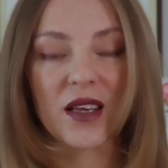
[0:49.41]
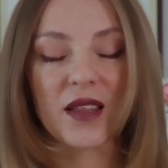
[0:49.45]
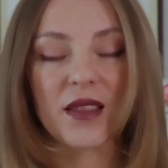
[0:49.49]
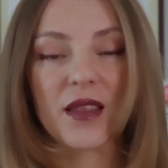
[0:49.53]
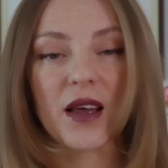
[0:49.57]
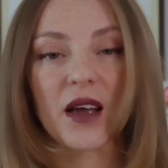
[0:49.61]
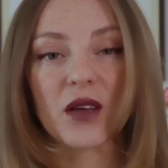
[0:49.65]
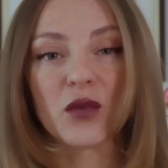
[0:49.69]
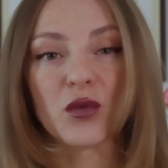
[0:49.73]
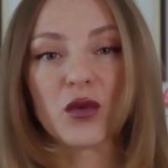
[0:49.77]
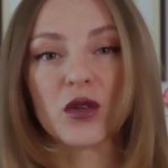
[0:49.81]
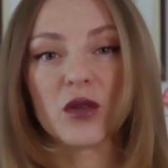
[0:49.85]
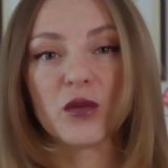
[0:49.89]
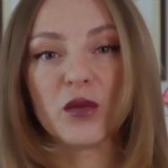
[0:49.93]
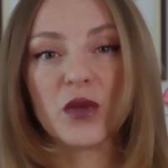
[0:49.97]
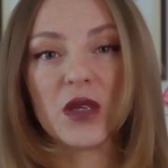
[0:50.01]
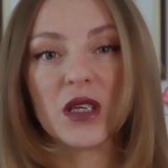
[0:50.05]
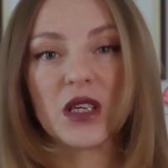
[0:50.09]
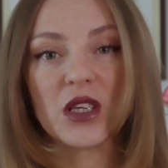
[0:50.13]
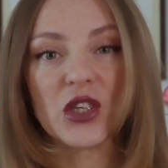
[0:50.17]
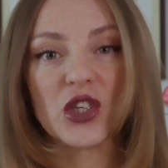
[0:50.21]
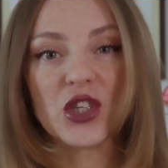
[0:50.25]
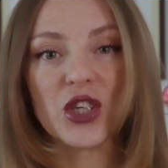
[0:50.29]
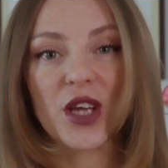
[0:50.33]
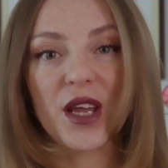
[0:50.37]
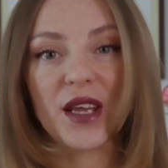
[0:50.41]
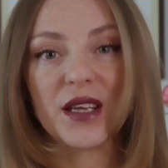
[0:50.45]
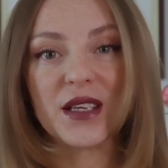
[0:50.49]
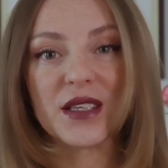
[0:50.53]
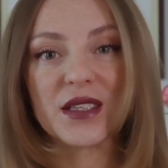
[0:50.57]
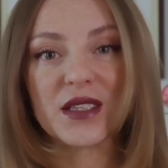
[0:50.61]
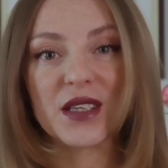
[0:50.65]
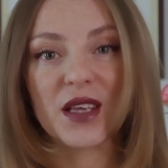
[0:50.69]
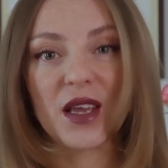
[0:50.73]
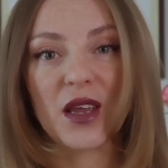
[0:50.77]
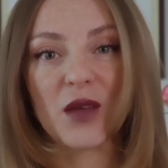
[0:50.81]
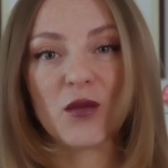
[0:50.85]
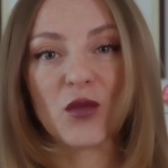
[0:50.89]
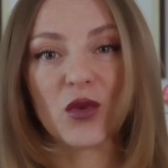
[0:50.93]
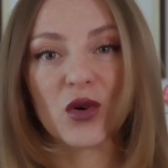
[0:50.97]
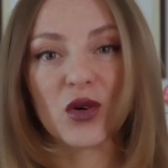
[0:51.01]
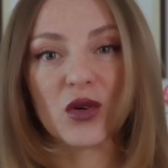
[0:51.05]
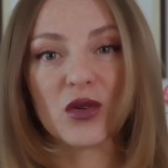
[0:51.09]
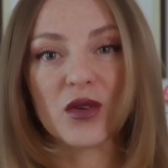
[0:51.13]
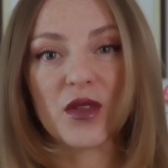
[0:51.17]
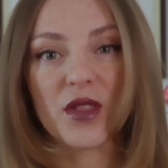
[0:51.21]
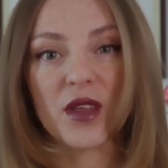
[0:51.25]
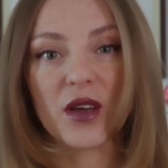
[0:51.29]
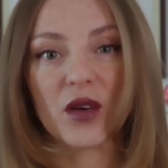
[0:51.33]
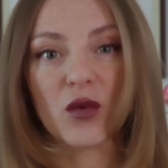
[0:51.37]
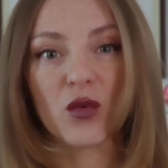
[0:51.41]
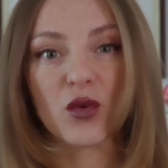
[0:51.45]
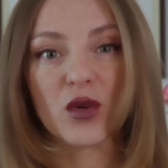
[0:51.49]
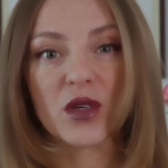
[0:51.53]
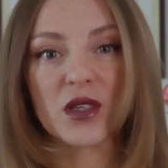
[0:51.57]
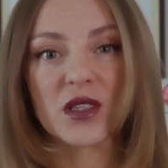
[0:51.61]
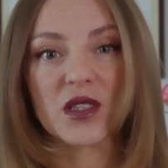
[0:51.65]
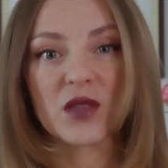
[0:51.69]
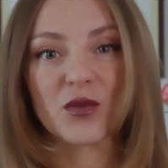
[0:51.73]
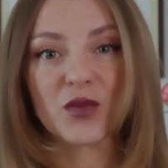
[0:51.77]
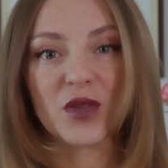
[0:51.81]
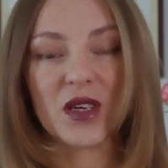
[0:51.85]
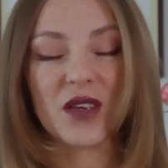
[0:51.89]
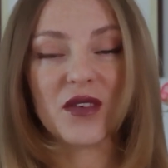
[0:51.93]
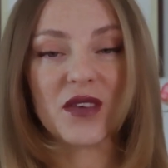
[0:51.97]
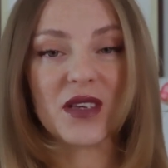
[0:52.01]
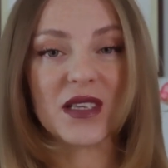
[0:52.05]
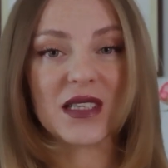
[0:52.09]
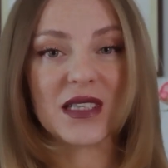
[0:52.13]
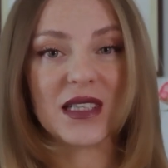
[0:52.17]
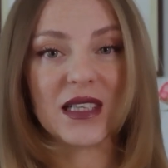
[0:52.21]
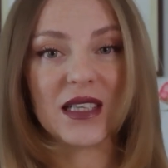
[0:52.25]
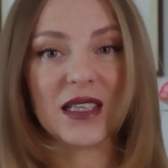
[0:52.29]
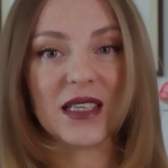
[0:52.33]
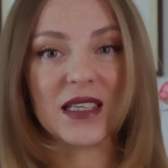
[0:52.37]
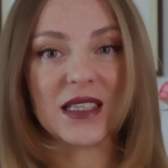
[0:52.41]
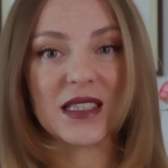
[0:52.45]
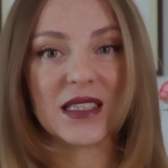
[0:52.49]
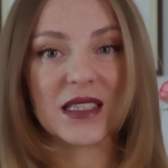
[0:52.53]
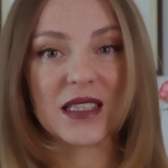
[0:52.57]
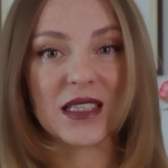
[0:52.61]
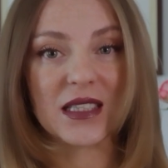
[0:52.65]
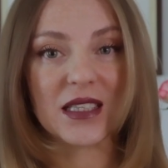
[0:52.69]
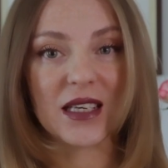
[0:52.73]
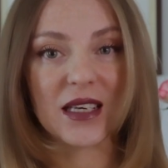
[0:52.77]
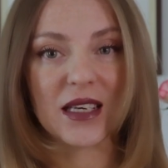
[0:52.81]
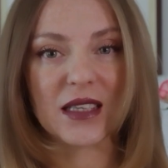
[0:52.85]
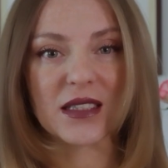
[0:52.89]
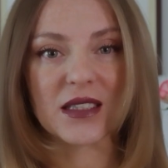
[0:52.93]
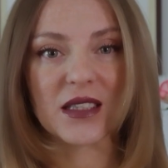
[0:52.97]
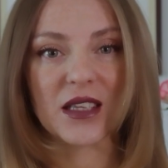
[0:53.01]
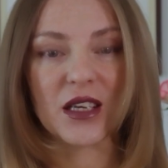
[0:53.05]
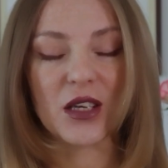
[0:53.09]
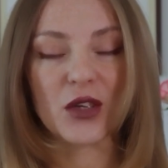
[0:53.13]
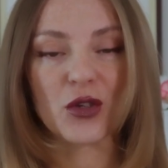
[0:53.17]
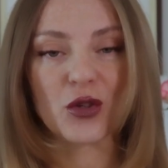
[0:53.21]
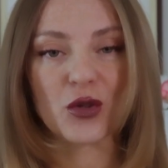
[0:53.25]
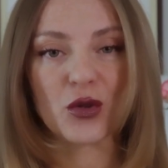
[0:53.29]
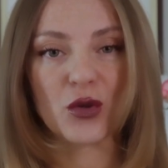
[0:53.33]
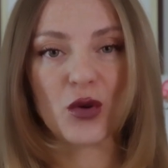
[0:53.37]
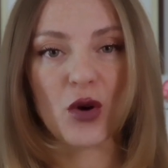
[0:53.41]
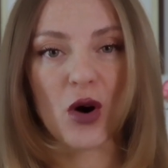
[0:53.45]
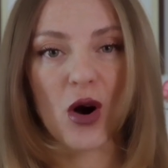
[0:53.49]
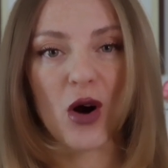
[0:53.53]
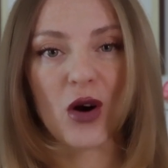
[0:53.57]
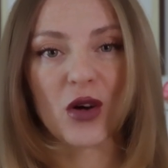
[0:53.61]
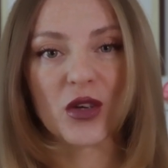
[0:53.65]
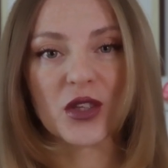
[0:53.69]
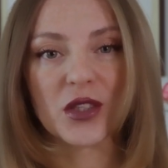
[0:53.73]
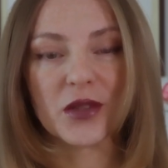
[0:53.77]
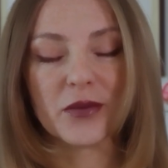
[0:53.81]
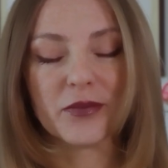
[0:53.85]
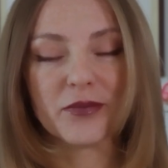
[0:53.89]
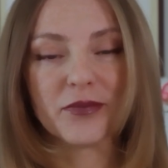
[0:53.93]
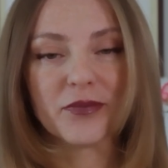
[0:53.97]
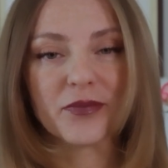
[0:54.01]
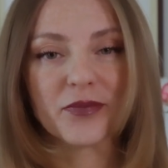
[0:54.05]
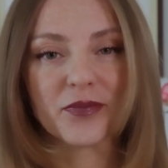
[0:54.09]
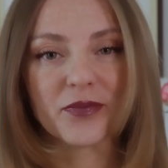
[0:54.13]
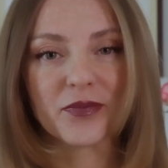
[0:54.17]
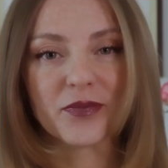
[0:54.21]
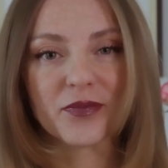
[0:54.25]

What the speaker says: That will be Jane Seymour, that was previously listed as a true autumn.